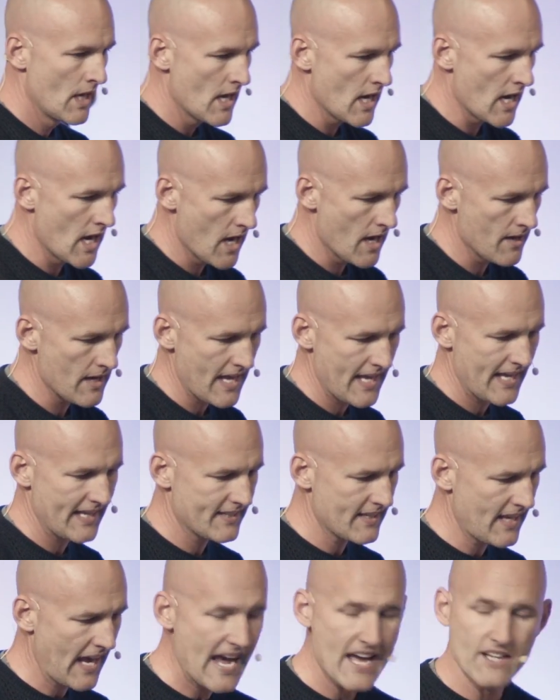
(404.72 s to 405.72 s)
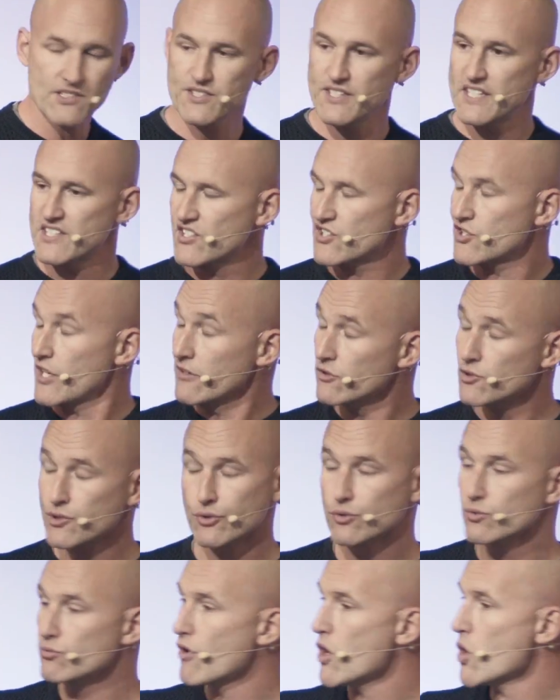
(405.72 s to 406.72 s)
It has this
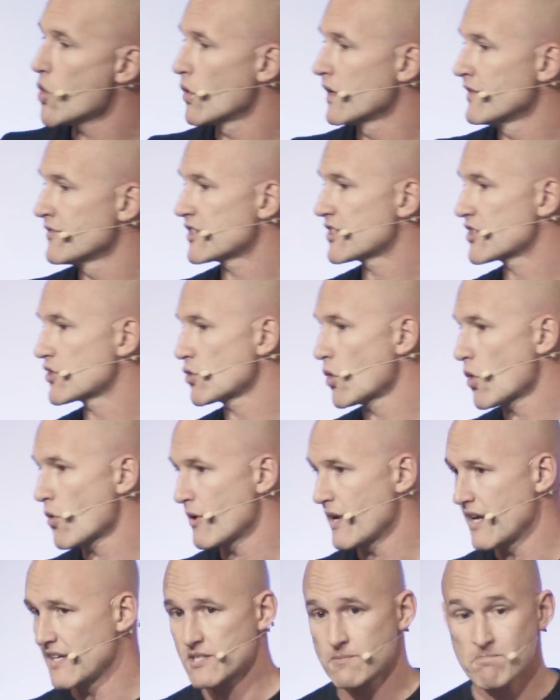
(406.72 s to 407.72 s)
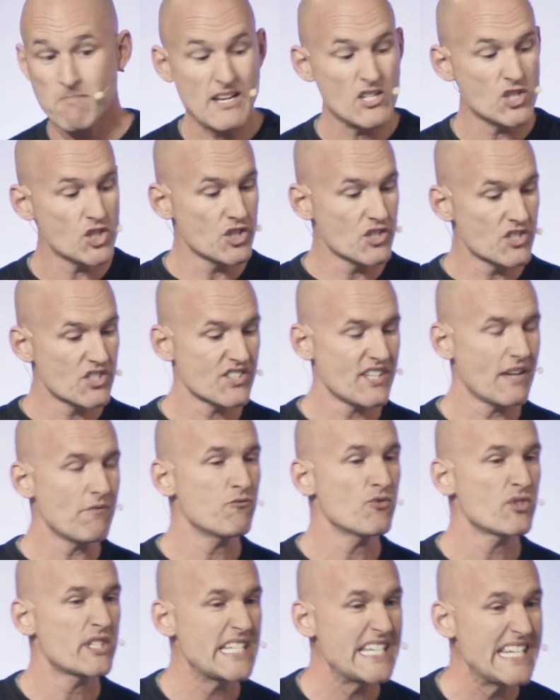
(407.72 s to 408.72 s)
central role in the story. It's mentioned
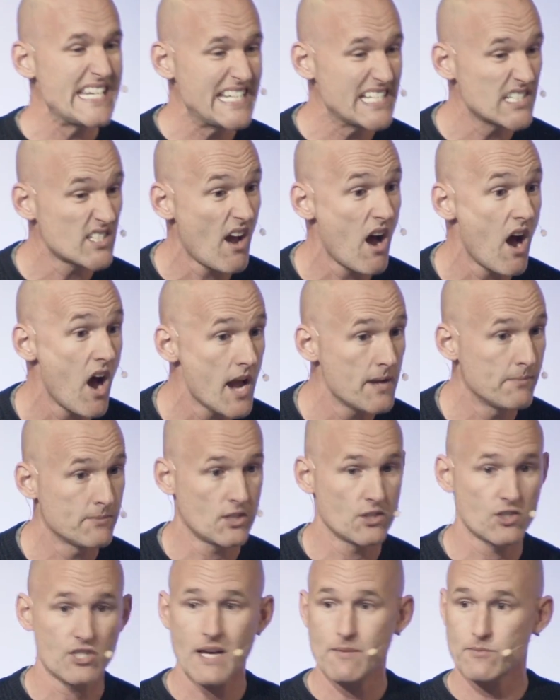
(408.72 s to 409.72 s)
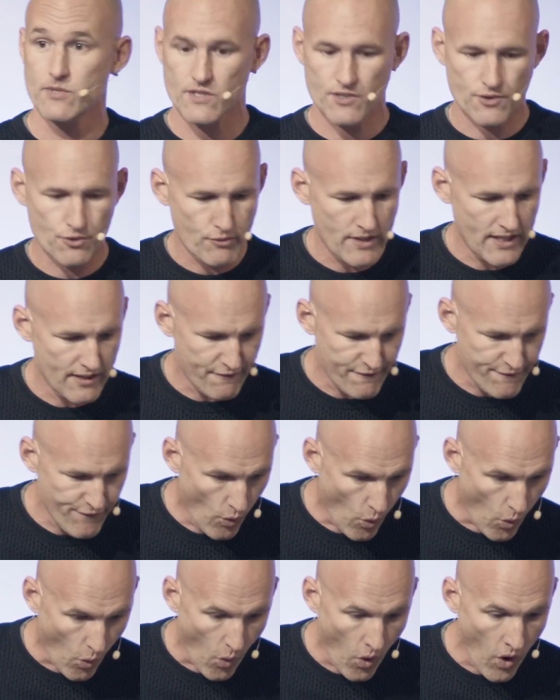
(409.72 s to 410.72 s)
17 times in chapters 3 to
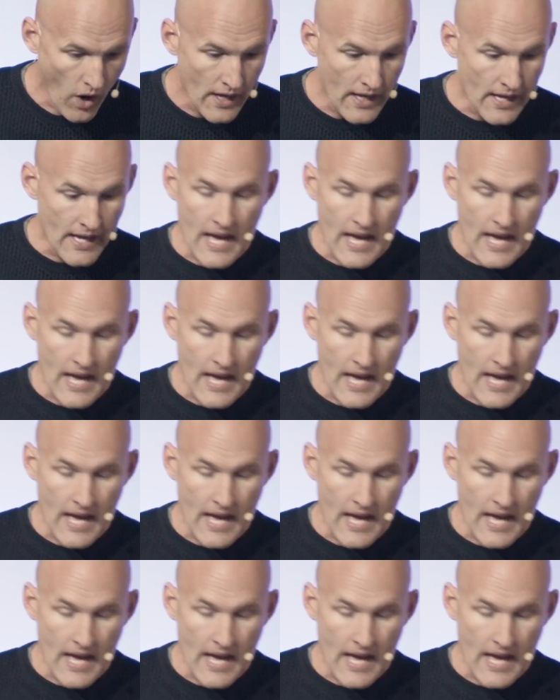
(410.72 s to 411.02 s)
4.